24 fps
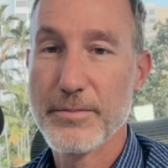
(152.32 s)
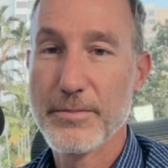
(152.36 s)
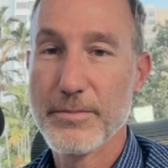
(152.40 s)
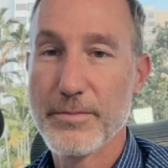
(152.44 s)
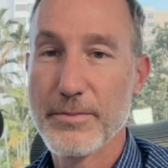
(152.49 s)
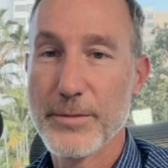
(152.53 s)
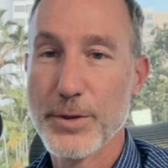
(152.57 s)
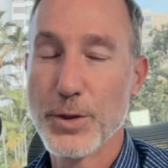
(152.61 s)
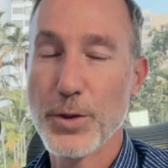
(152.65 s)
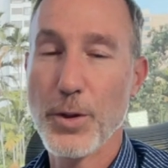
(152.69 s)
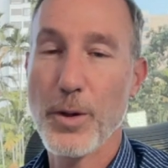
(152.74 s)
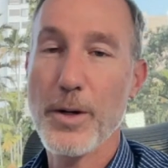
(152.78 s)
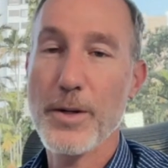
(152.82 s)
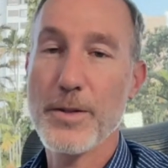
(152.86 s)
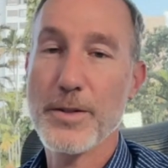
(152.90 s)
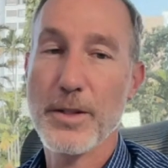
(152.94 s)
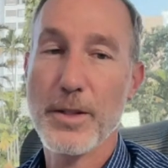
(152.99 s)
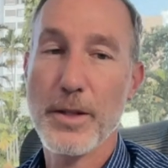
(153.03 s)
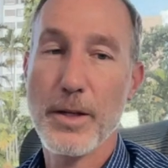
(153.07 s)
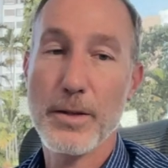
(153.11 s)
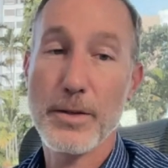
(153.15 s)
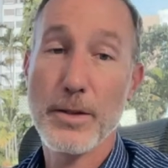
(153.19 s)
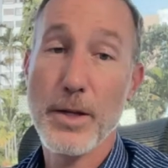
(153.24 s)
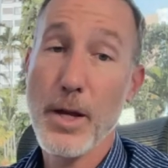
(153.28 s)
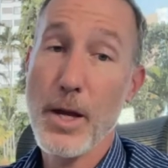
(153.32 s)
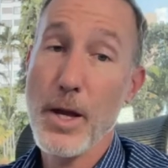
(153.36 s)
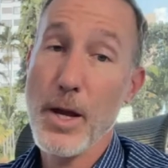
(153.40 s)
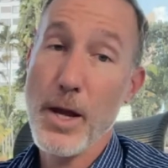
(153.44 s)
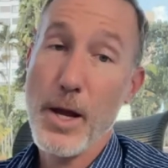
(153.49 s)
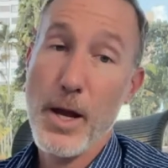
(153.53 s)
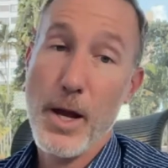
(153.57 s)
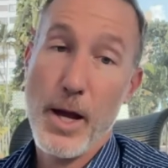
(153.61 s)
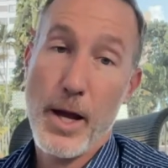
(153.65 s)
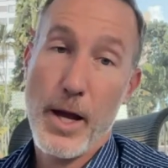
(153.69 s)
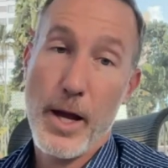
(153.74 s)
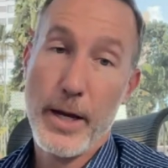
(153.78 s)
Jordan's in that.
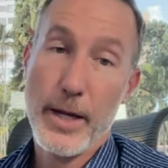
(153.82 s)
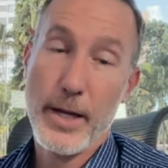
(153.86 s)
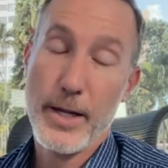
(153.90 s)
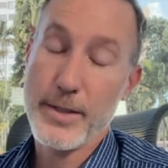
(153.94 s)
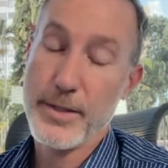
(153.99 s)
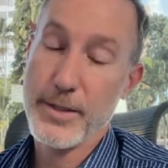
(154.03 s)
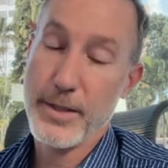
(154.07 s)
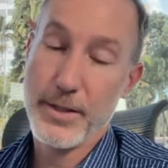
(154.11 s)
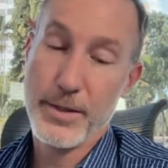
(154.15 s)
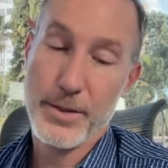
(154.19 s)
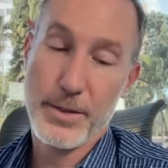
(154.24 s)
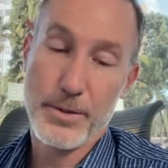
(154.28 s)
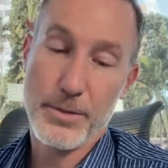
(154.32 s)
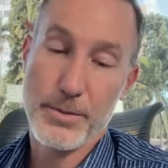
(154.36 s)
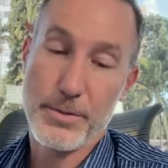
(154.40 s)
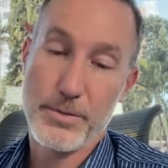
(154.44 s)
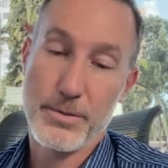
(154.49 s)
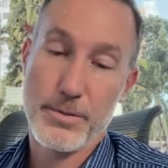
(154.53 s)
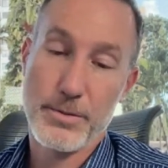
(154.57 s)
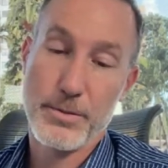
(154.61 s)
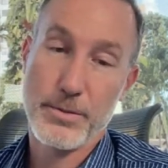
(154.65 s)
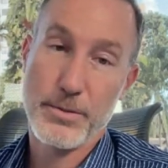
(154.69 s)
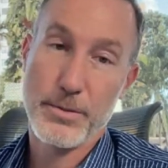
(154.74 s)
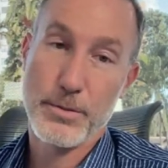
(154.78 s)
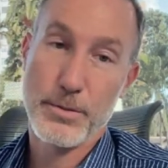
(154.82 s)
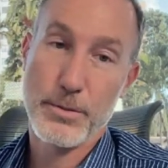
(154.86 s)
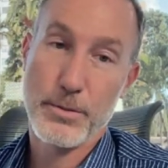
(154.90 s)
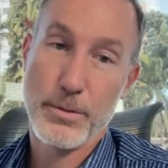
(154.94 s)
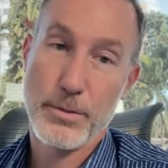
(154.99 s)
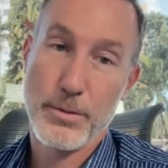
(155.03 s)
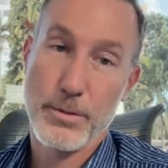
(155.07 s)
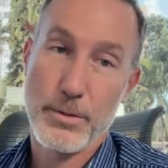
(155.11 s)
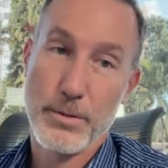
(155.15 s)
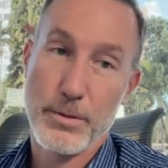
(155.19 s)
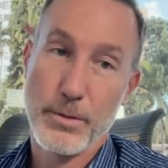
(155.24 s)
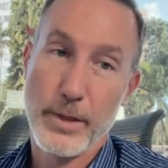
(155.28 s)
I got to tell you,
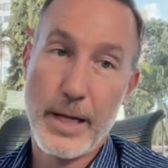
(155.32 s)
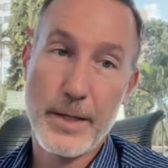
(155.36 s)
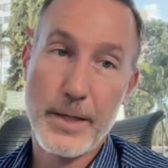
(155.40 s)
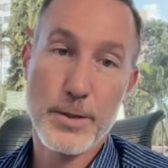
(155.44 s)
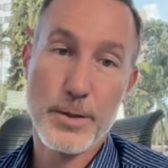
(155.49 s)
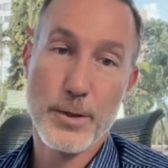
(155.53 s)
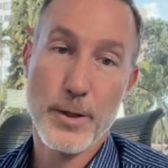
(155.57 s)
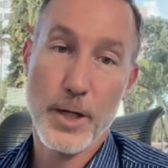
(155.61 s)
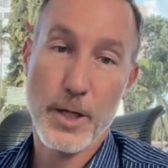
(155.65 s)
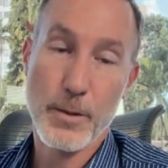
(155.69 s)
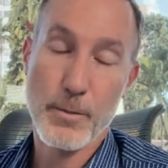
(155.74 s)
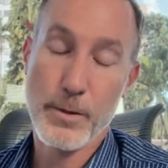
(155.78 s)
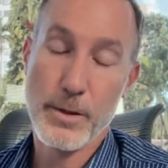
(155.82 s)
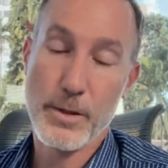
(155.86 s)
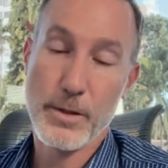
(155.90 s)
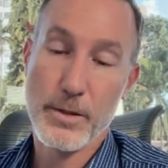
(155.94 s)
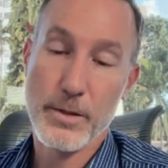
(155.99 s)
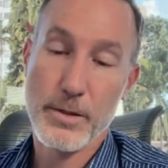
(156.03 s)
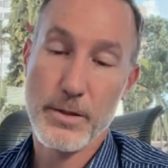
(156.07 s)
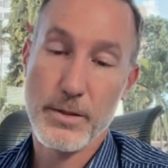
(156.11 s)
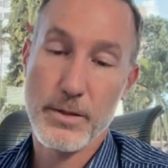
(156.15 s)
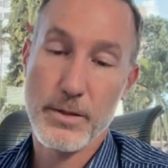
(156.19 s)
ladies and gentlemen,